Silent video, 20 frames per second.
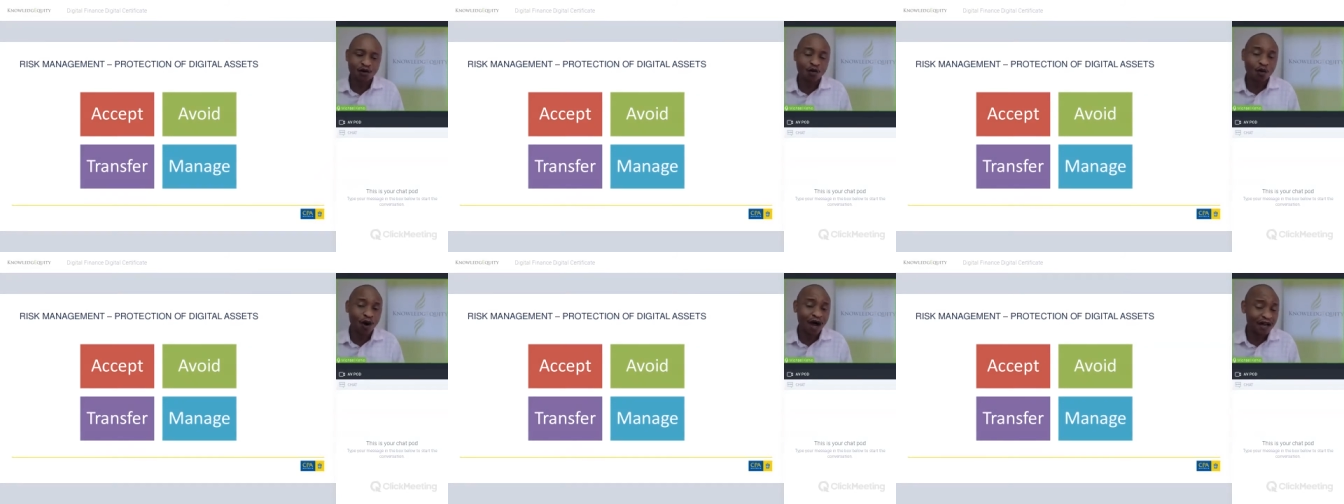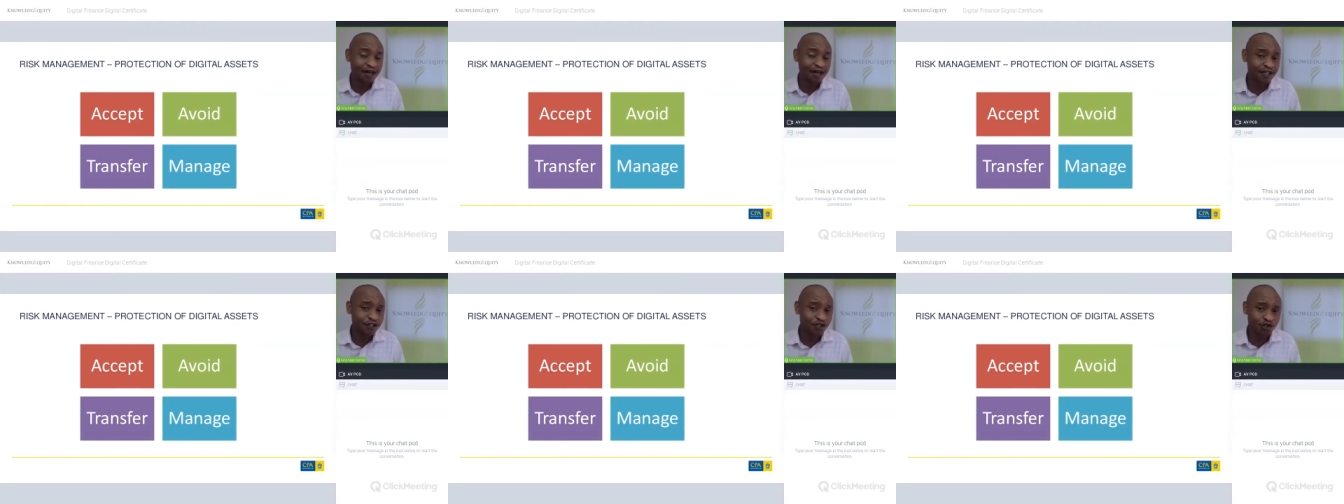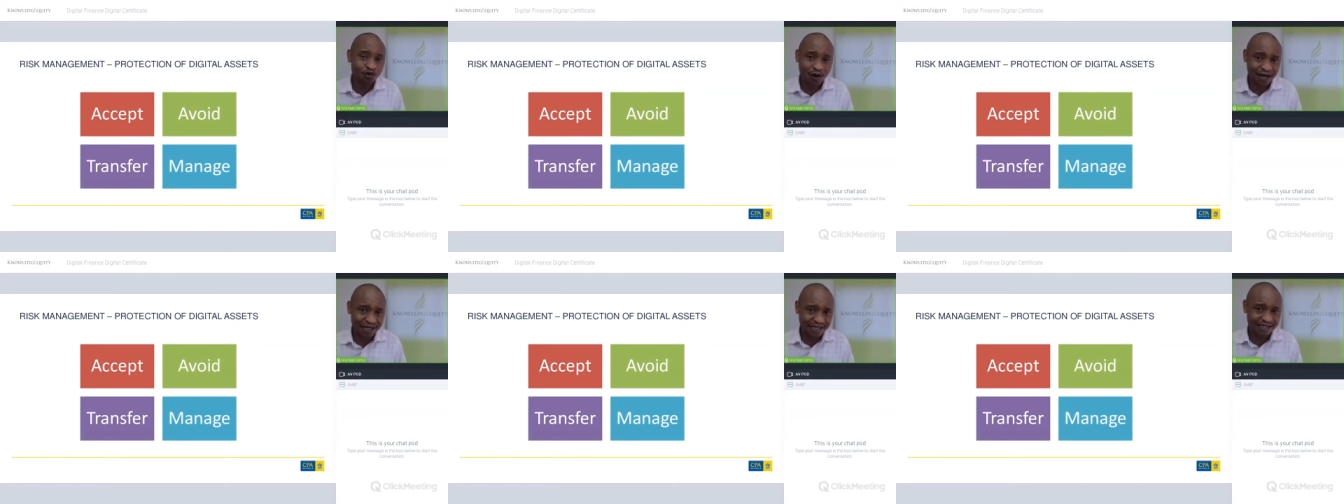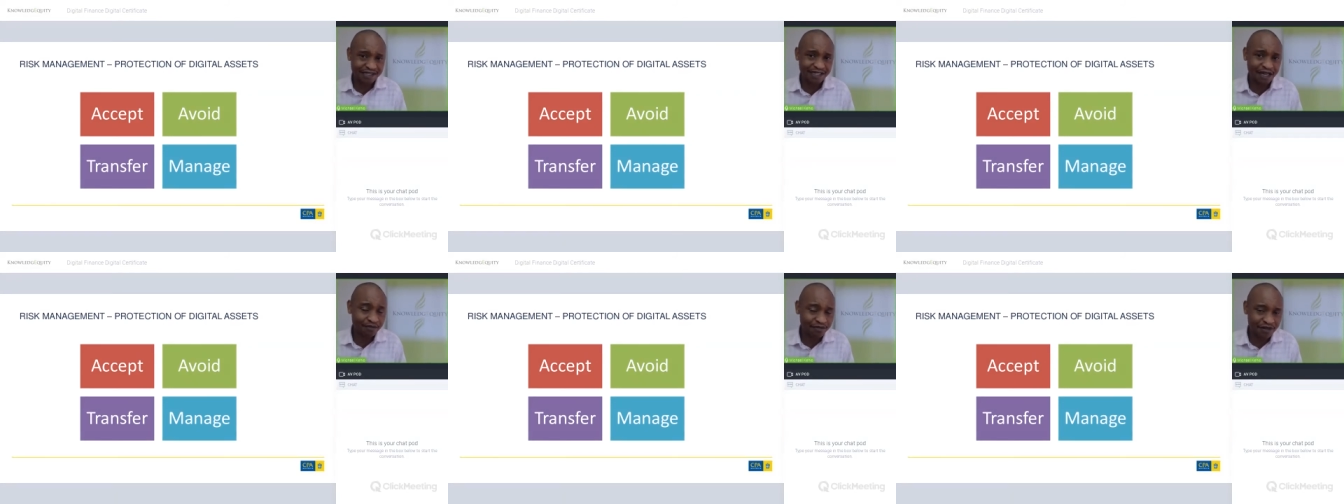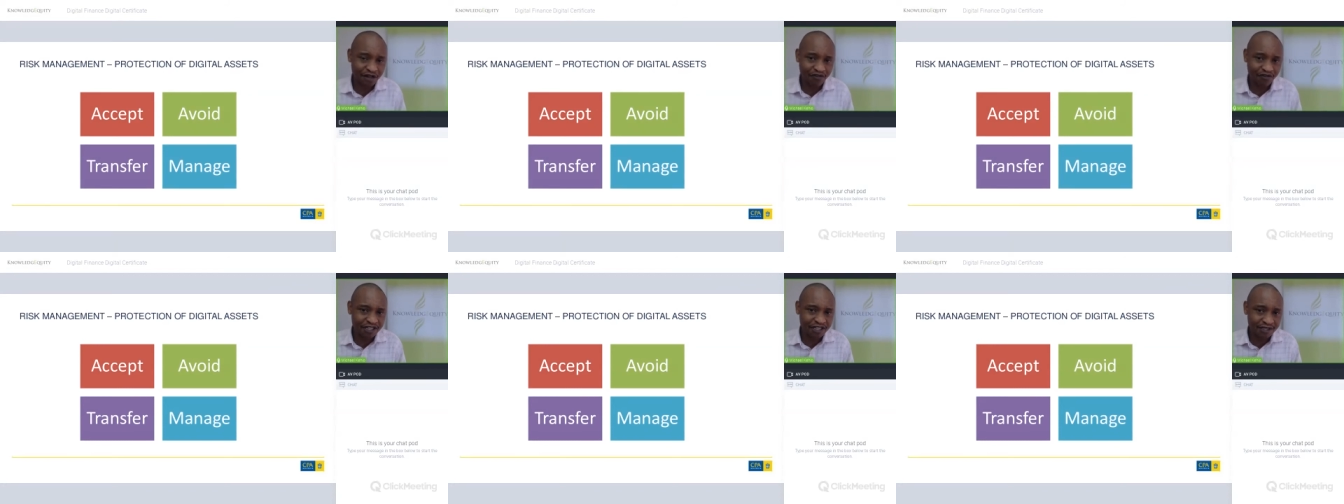One is to
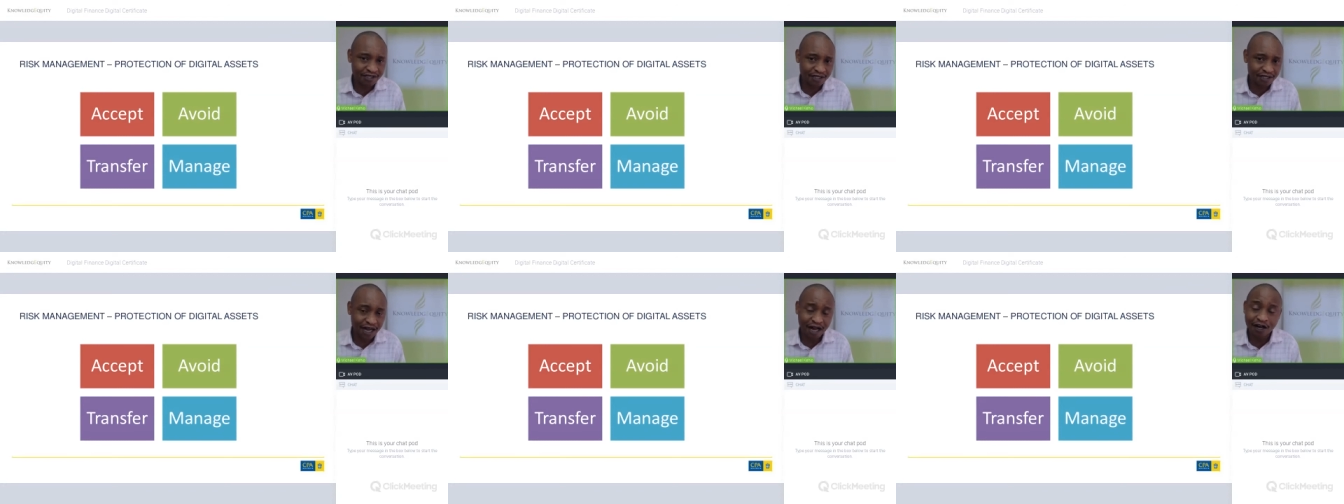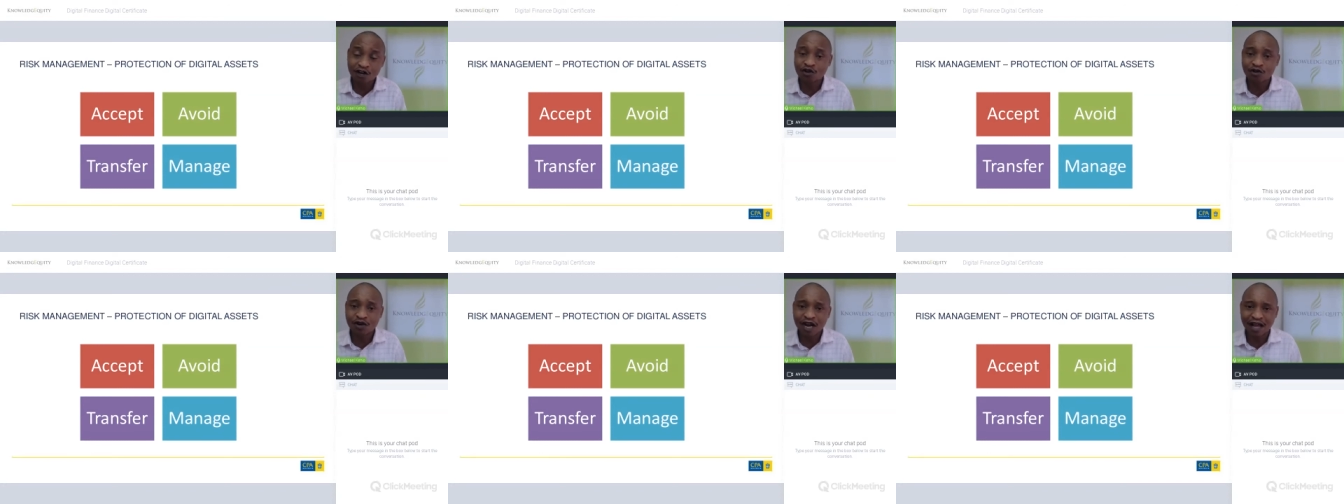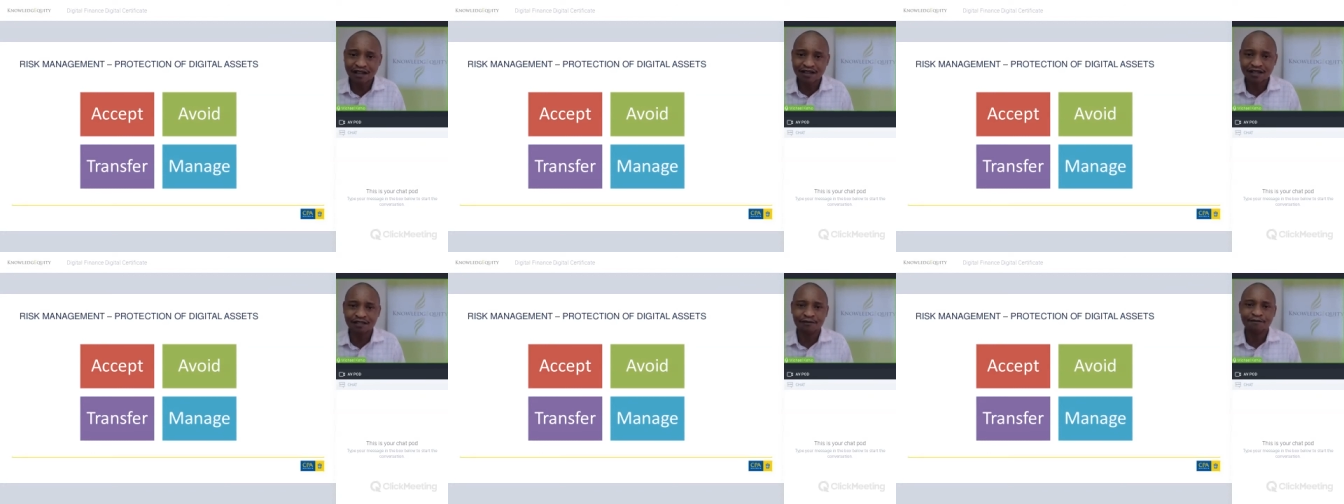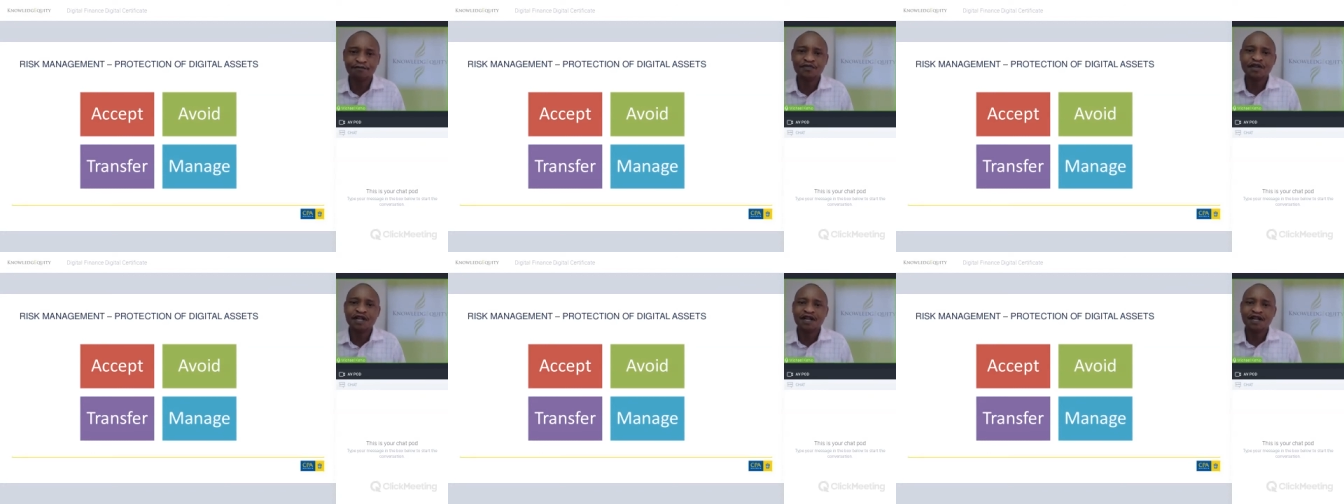accept the risk and do nothing.